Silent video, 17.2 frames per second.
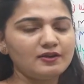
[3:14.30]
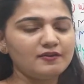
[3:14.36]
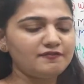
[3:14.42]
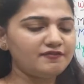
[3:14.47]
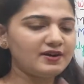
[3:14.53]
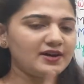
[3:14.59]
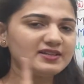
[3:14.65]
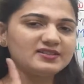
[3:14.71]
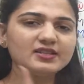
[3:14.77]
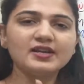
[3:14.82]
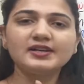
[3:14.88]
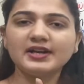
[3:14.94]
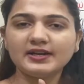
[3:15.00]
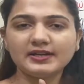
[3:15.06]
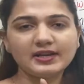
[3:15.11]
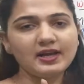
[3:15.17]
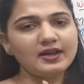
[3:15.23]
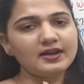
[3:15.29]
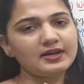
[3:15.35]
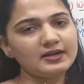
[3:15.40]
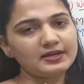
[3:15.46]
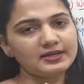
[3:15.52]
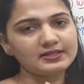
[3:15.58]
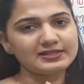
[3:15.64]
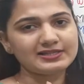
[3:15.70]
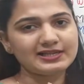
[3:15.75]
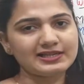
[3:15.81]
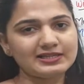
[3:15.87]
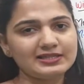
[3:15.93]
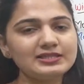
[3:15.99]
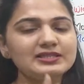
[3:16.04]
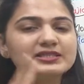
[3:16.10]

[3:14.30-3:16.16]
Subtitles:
First, the data rate is less.